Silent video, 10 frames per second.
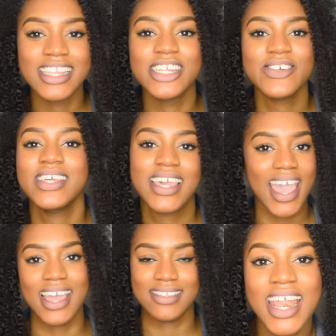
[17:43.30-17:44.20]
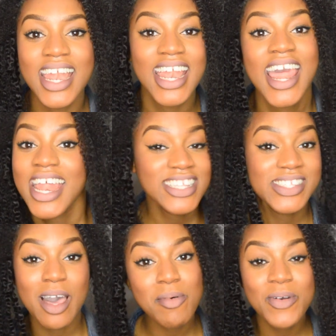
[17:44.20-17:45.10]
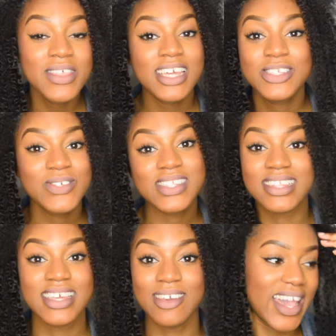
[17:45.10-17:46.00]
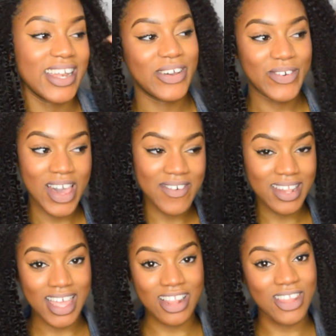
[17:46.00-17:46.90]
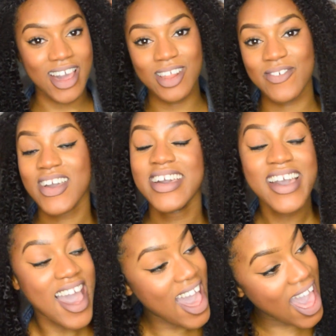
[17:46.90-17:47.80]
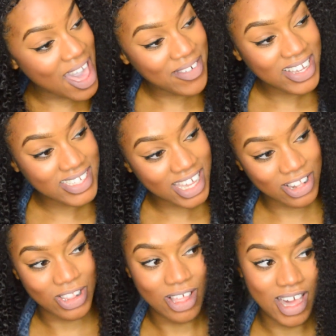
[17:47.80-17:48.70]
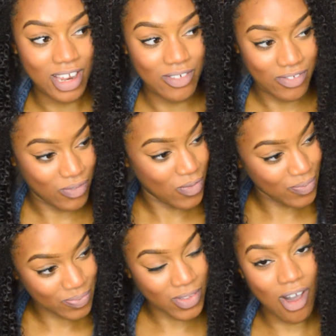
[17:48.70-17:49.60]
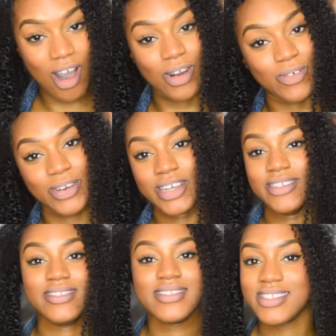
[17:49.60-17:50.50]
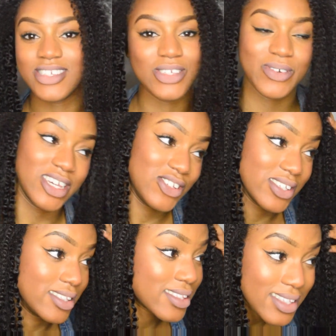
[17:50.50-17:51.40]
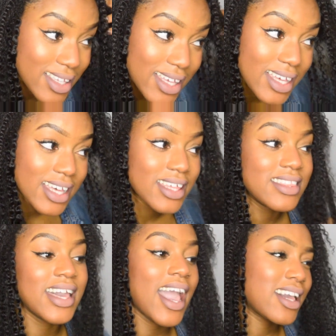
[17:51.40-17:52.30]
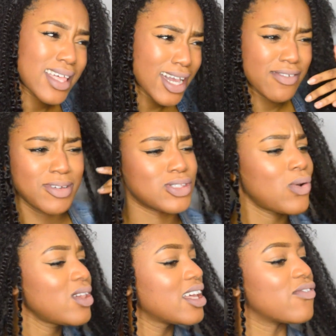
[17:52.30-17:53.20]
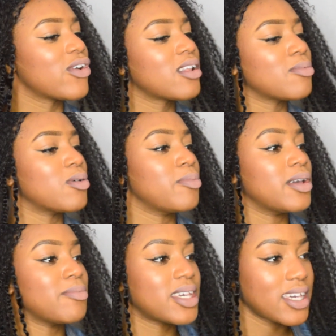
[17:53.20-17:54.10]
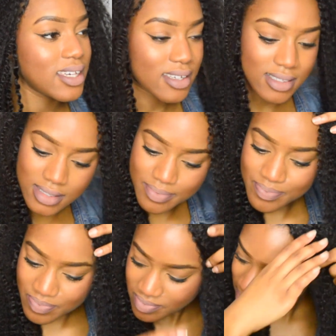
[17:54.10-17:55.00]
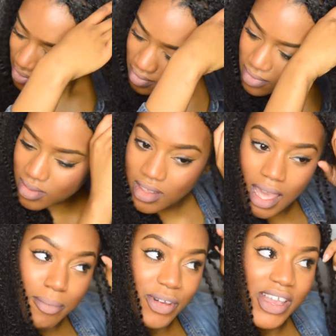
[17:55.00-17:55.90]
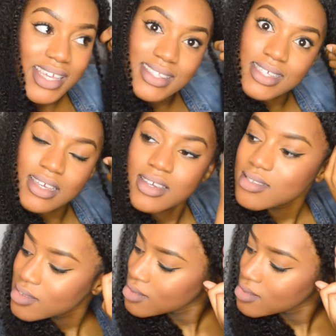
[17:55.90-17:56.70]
literally can't. And I just come up with an excuse to leave. I know. I've actually had a lot of awkward situations that could have been totally avoidable, but because I'm crazy,